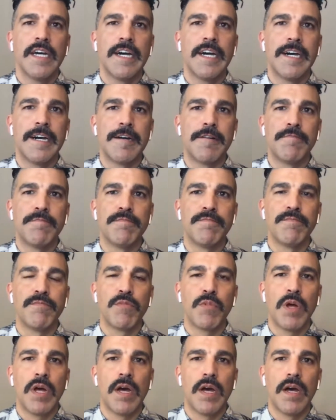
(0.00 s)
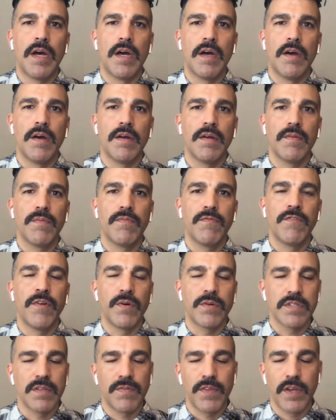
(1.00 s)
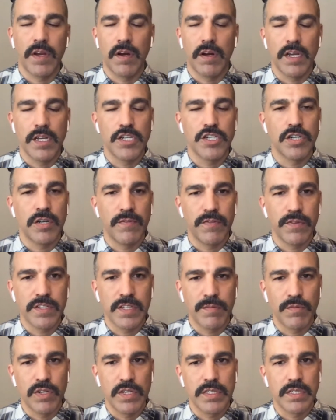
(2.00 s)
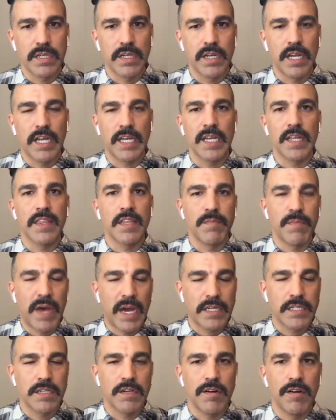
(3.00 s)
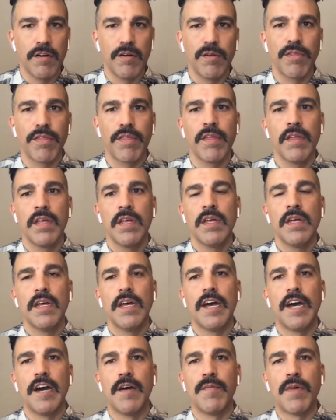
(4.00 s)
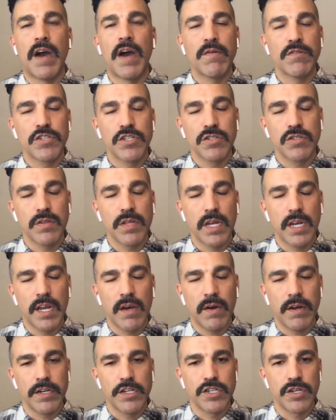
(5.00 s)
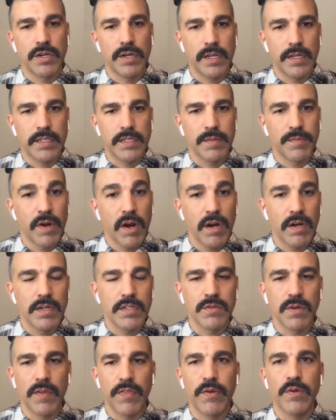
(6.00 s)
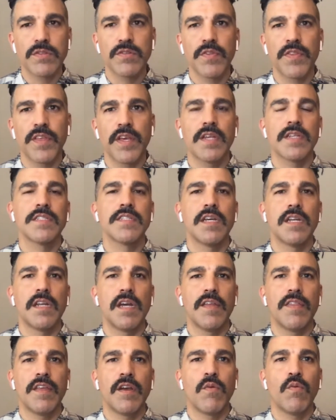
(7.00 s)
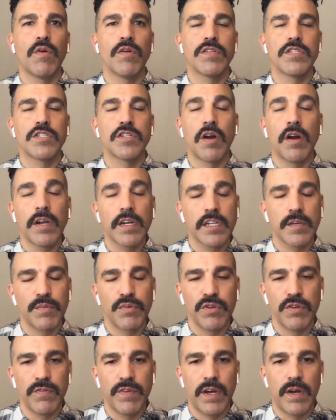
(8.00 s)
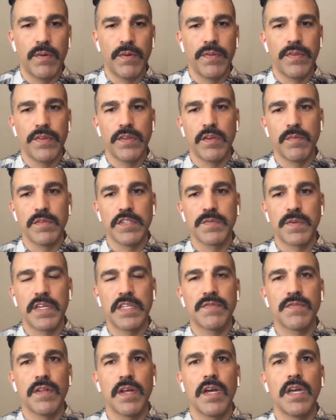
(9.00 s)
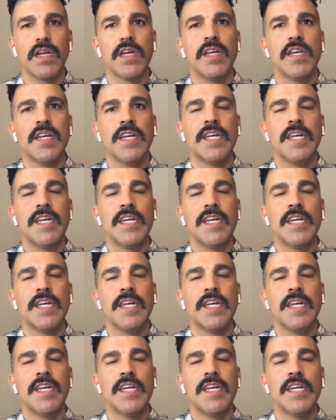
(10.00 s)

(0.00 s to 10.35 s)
um, uh, folks if they are injured for some reason and get them back to Earth. How would you do that now on a journey to Mars, right? Those are things that I think we're starting to prove out with human space flight,